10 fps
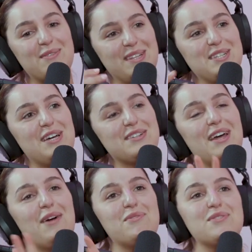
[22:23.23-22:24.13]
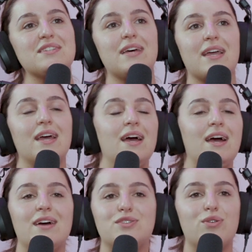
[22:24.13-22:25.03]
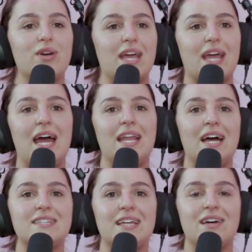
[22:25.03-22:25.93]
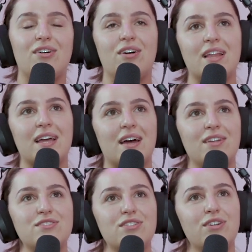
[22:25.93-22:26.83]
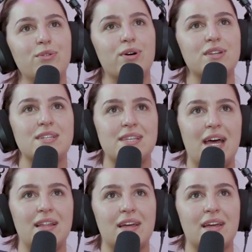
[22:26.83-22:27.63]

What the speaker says: We're in the shower together and we were just like talking. And I said, I just don't know what to say.